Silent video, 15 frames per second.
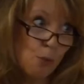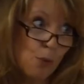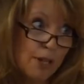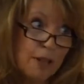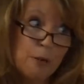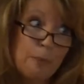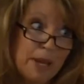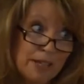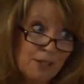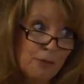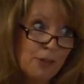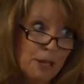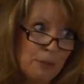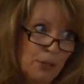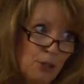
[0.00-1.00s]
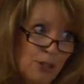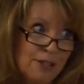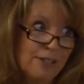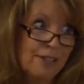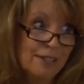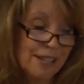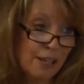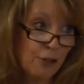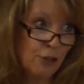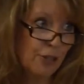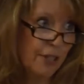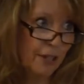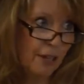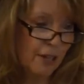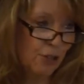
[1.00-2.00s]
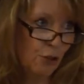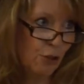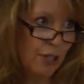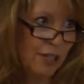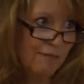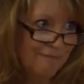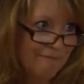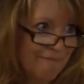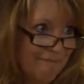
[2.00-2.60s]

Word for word: one of the best family justice centers in the country.